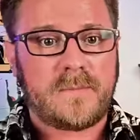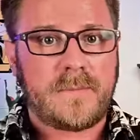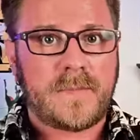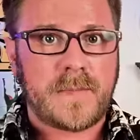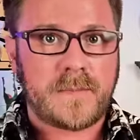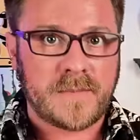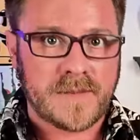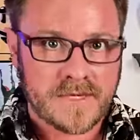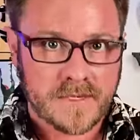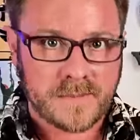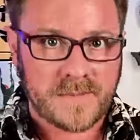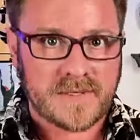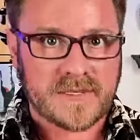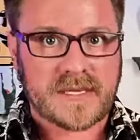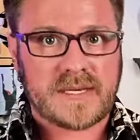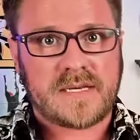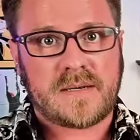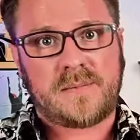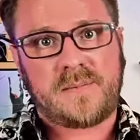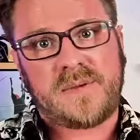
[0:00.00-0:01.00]

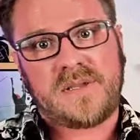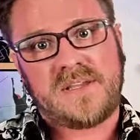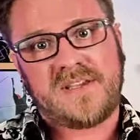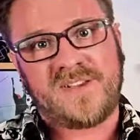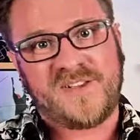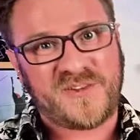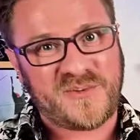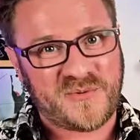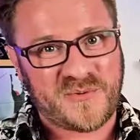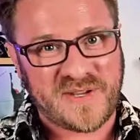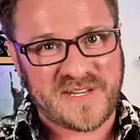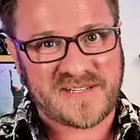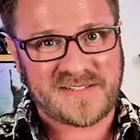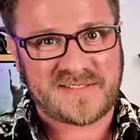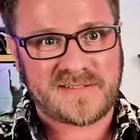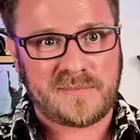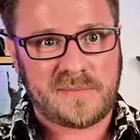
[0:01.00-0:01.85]
manipulated, being hoodwinked,